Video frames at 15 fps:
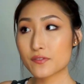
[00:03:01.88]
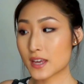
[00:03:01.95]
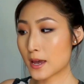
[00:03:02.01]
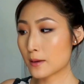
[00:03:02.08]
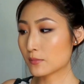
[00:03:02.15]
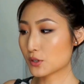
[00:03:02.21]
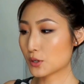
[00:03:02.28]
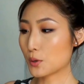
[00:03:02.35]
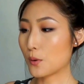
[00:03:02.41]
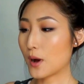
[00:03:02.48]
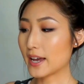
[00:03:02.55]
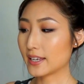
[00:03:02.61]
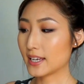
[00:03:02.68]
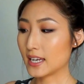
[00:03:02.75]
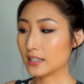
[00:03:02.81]
them so
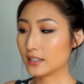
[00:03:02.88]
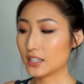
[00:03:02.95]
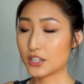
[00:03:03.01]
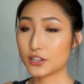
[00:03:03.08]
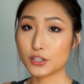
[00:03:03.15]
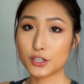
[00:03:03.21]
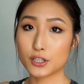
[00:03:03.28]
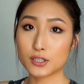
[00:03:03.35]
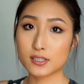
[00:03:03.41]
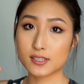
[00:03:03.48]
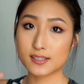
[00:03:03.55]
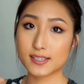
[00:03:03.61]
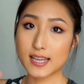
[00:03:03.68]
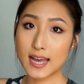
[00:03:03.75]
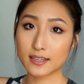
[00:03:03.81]
I can either
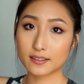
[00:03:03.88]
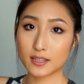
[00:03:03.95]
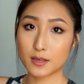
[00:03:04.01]
stack